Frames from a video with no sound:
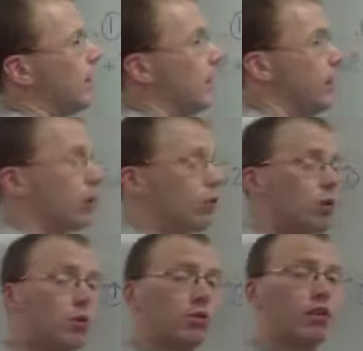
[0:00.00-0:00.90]

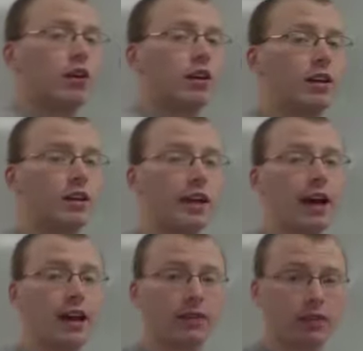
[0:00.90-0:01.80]
equals
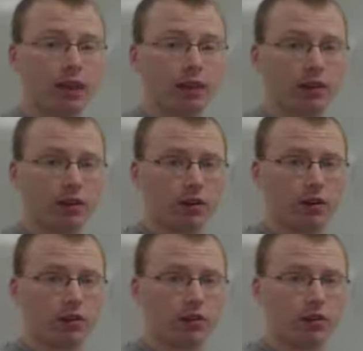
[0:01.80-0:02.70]
negative 11.
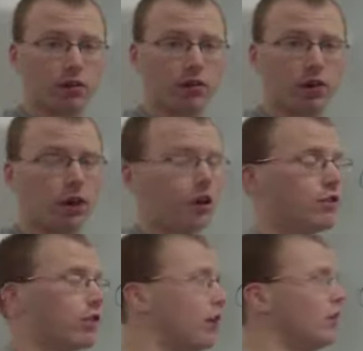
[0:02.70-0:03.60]

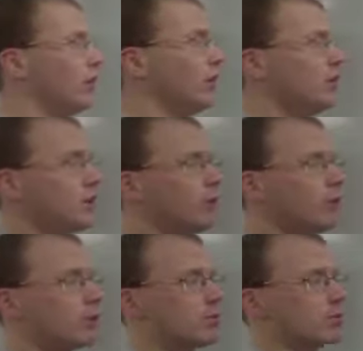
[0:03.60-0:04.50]
Again, the only
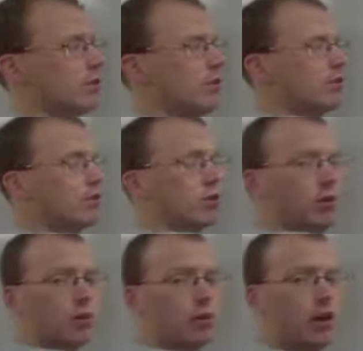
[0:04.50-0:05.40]
difference between these two
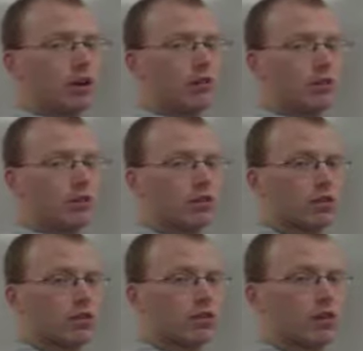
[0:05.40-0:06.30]
equations
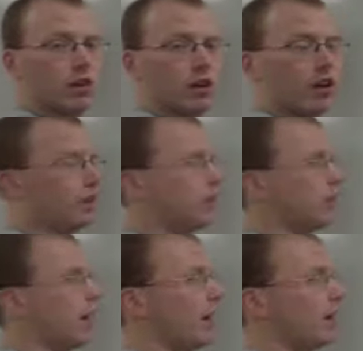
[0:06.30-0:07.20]
is
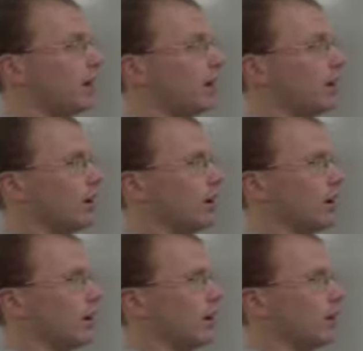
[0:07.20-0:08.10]
that
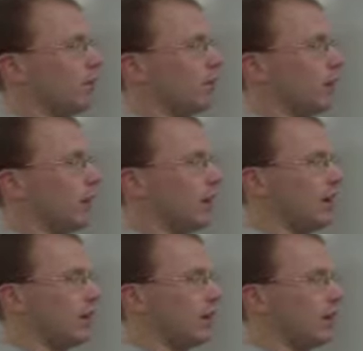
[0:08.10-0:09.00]

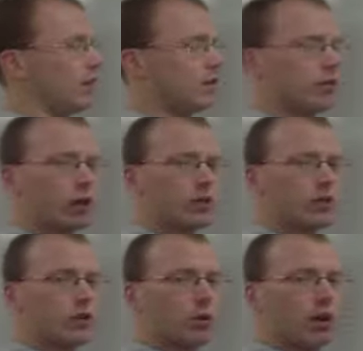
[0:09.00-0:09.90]
in this first
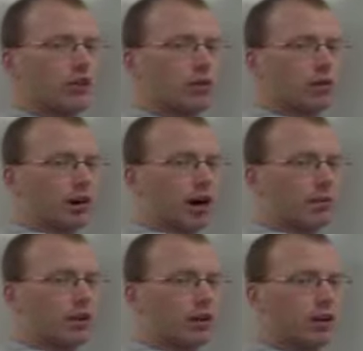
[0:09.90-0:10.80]
equation we've
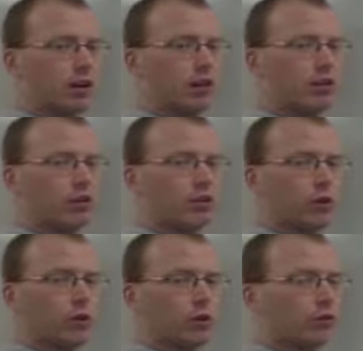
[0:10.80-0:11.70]
copied it
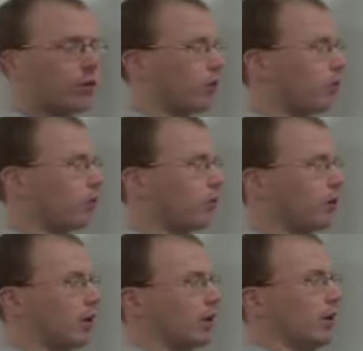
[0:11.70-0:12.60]
term for term.
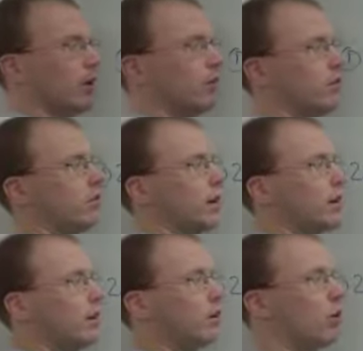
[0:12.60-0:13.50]
In the
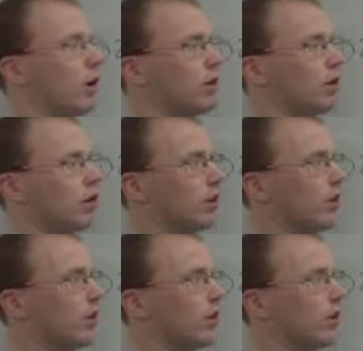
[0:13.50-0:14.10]
second equation,